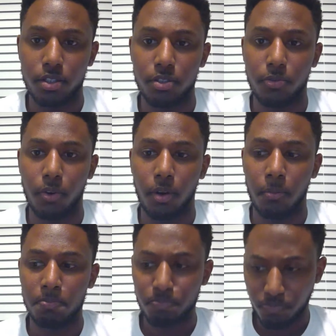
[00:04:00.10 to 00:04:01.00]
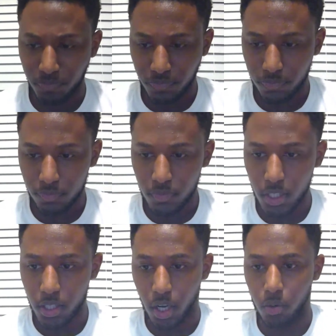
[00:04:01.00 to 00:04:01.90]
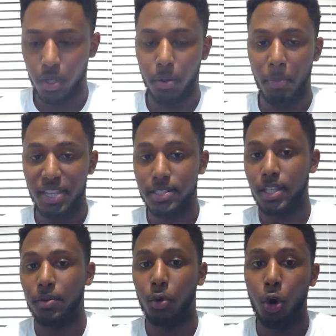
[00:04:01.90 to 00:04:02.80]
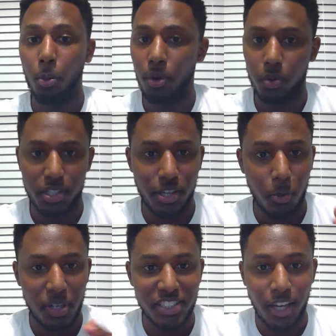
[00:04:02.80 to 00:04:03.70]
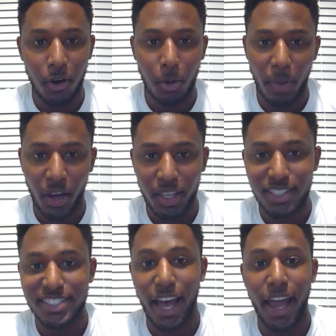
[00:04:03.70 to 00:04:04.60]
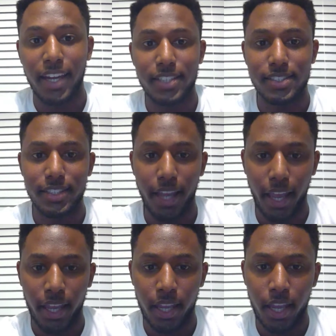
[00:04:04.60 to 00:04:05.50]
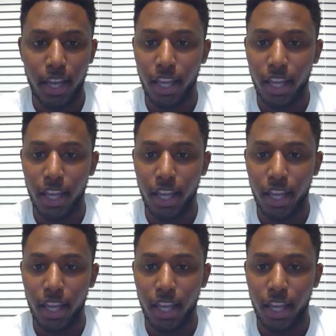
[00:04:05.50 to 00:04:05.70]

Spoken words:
It's from, it may seem normal with so much talk about anxiety today.